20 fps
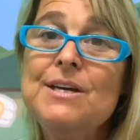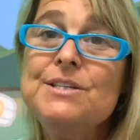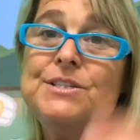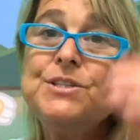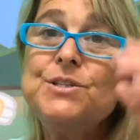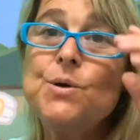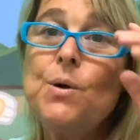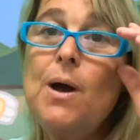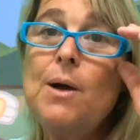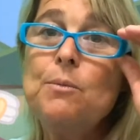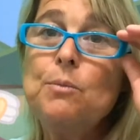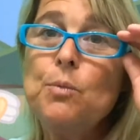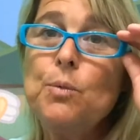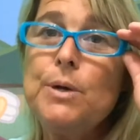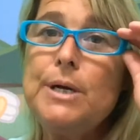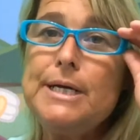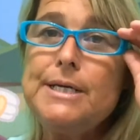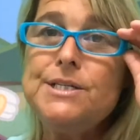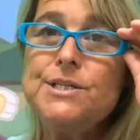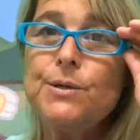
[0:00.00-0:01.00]
So I'm
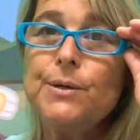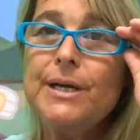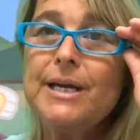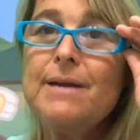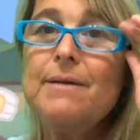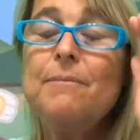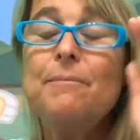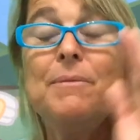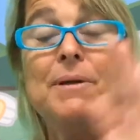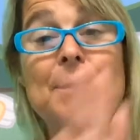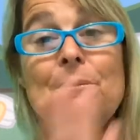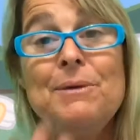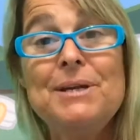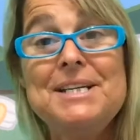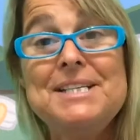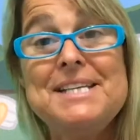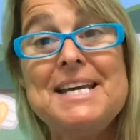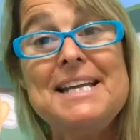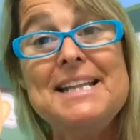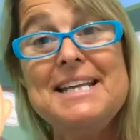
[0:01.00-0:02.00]
redoing it, but I'm
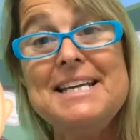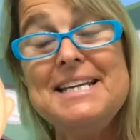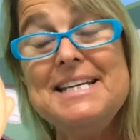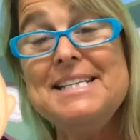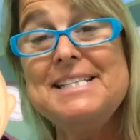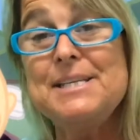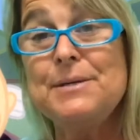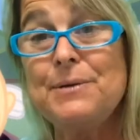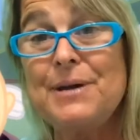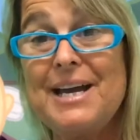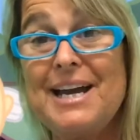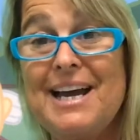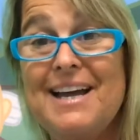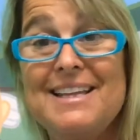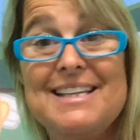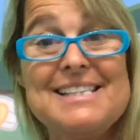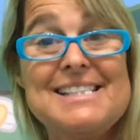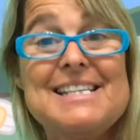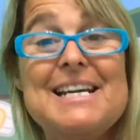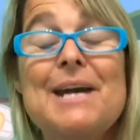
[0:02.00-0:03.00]
going to take the easy way out
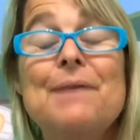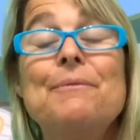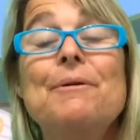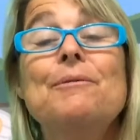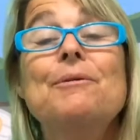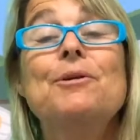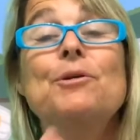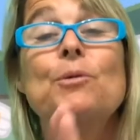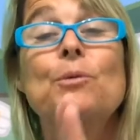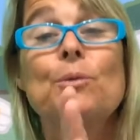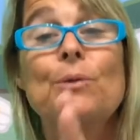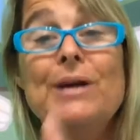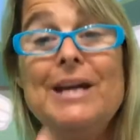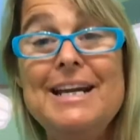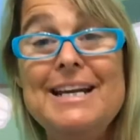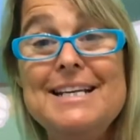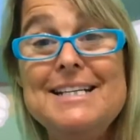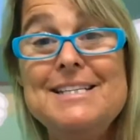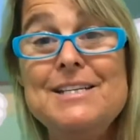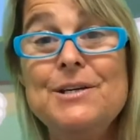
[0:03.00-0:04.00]
this time. I'm going to
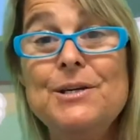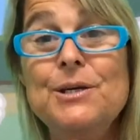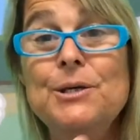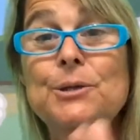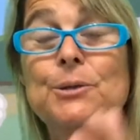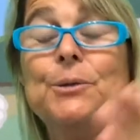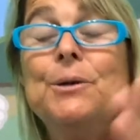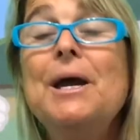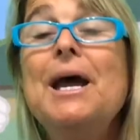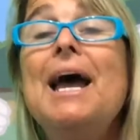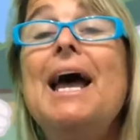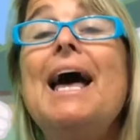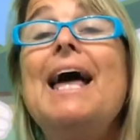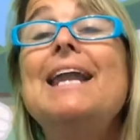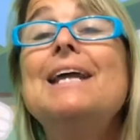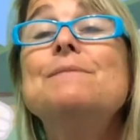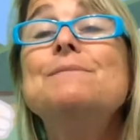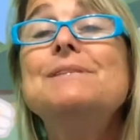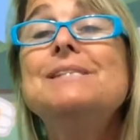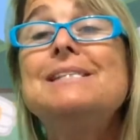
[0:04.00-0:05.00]
read it to you,
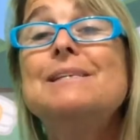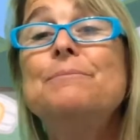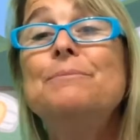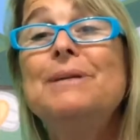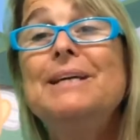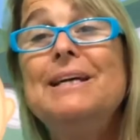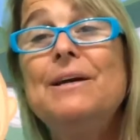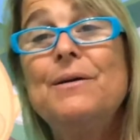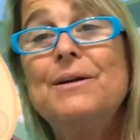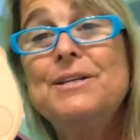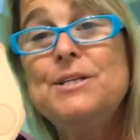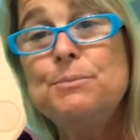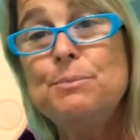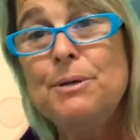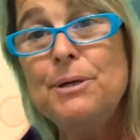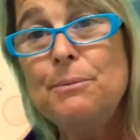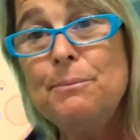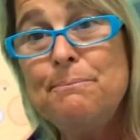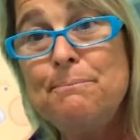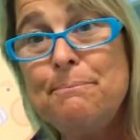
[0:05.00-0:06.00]
and I'm simply going to
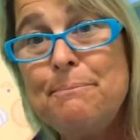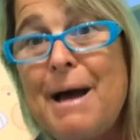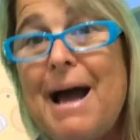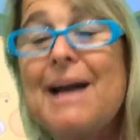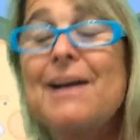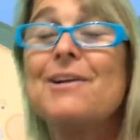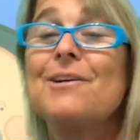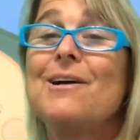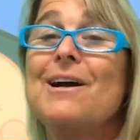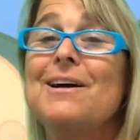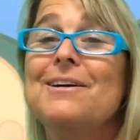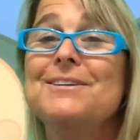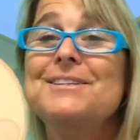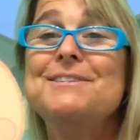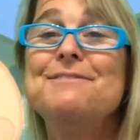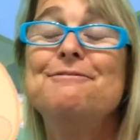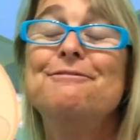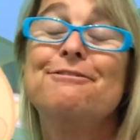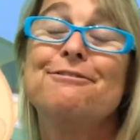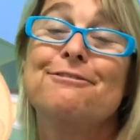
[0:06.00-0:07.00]
put a background
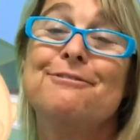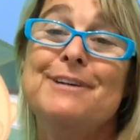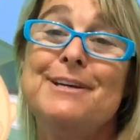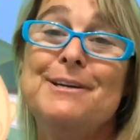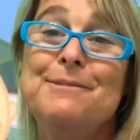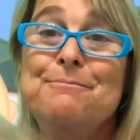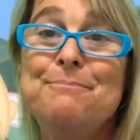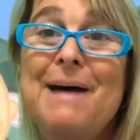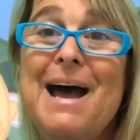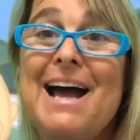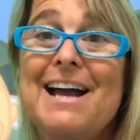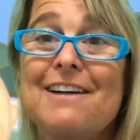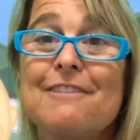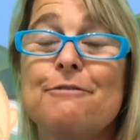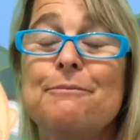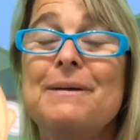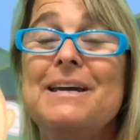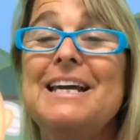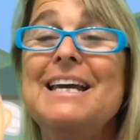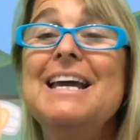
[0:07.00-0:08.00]
in back
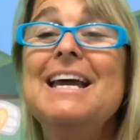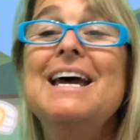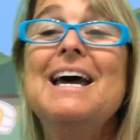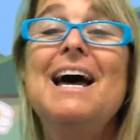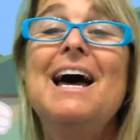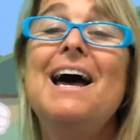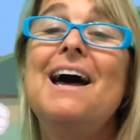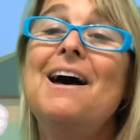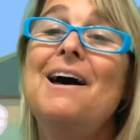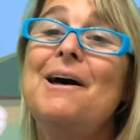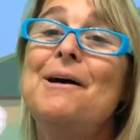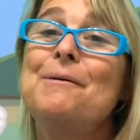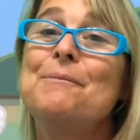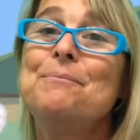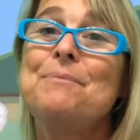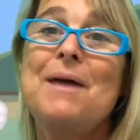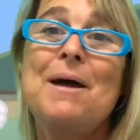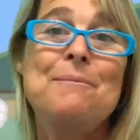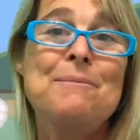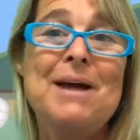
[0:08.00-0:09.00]
of me.
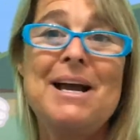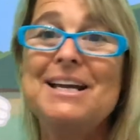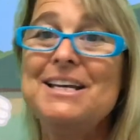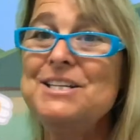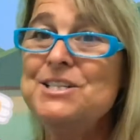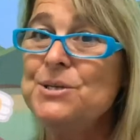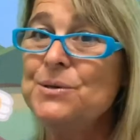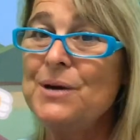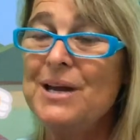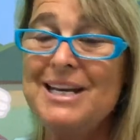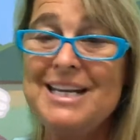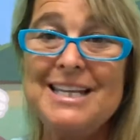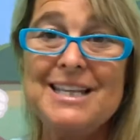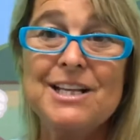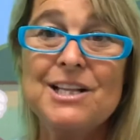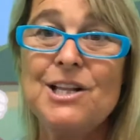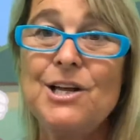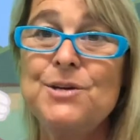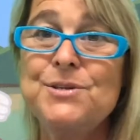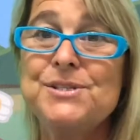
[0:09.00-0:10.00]
I'm not going to do any of the
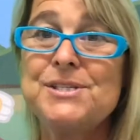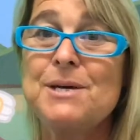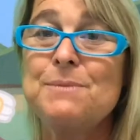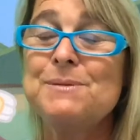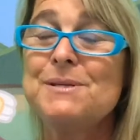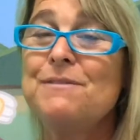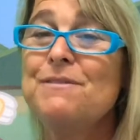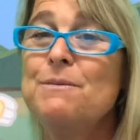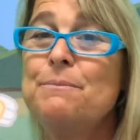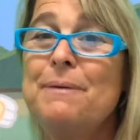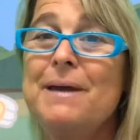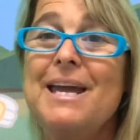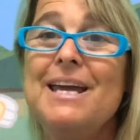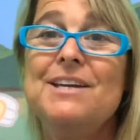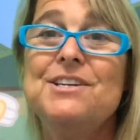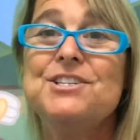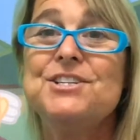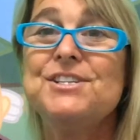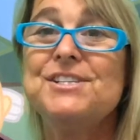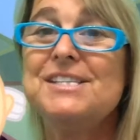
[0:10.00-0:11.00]
close-ups of the
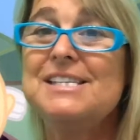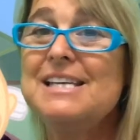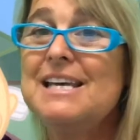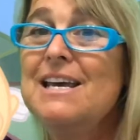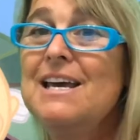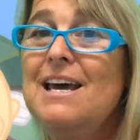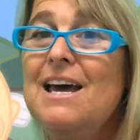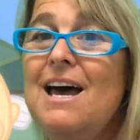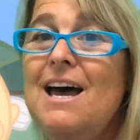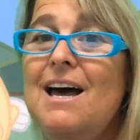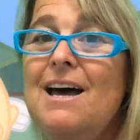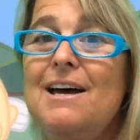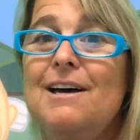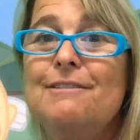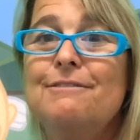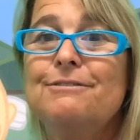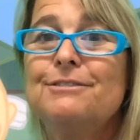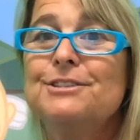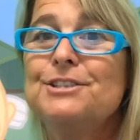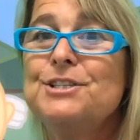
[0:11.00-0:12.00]
pages.
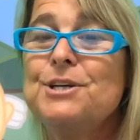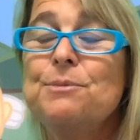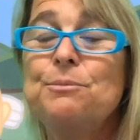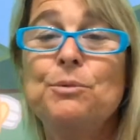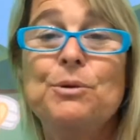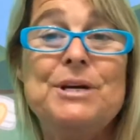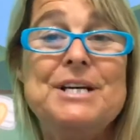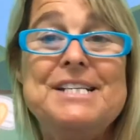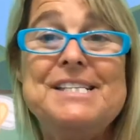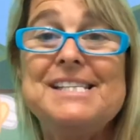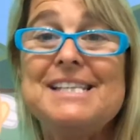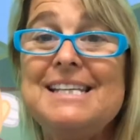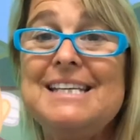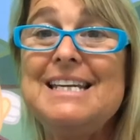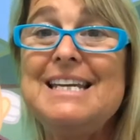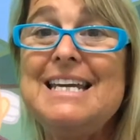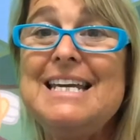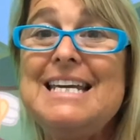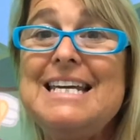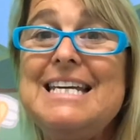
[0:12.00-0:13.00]
For some
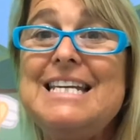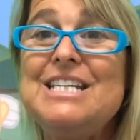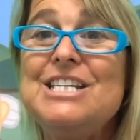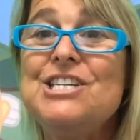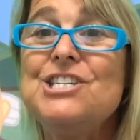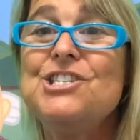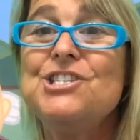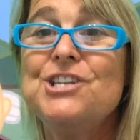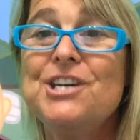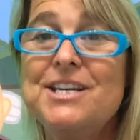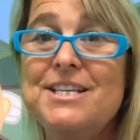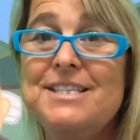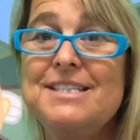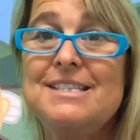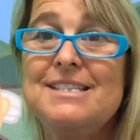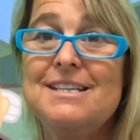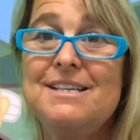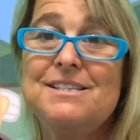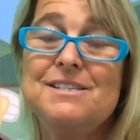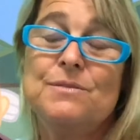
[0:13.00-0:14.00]
reason, it
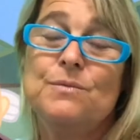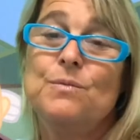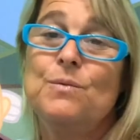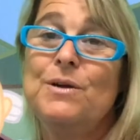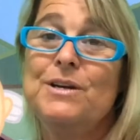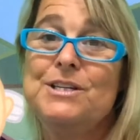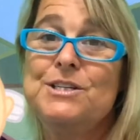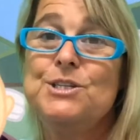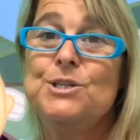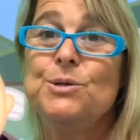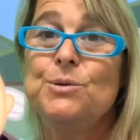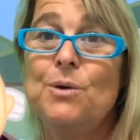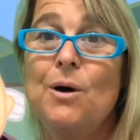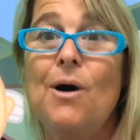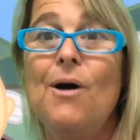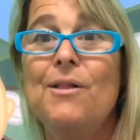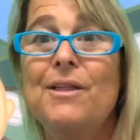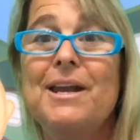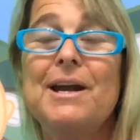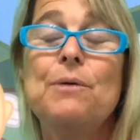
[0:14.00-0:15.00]
just doesn't want to do
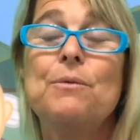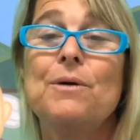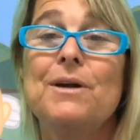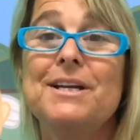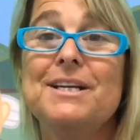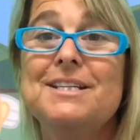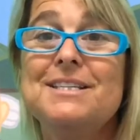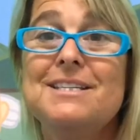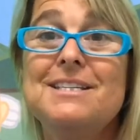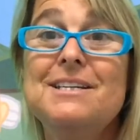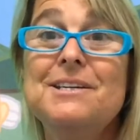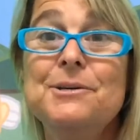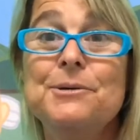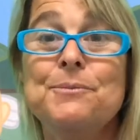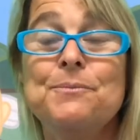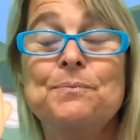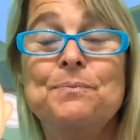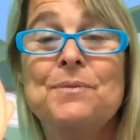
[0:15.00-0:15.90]
all that I want it to do.